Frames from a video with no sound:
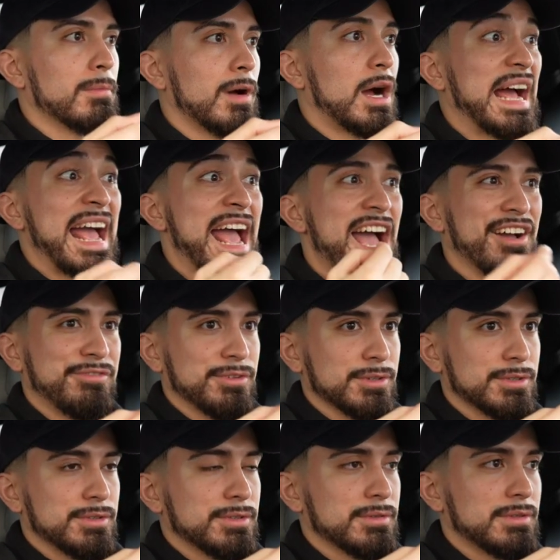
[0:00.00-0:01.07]
I have it
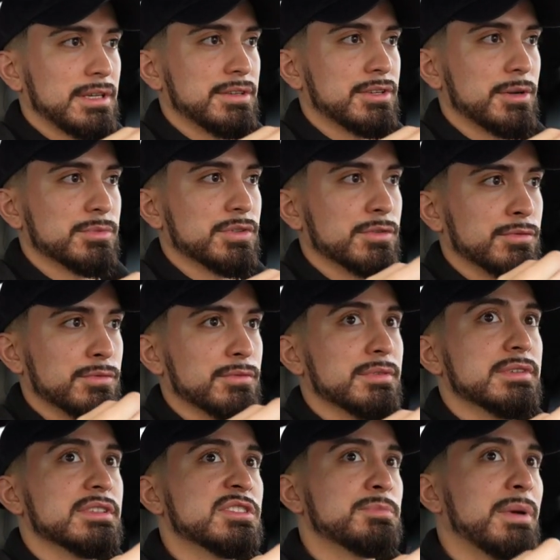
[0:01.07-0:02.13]
in terms of
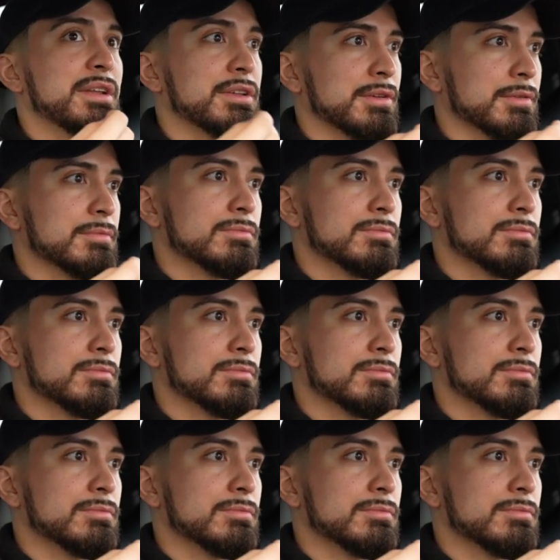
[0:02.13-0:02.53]
spending.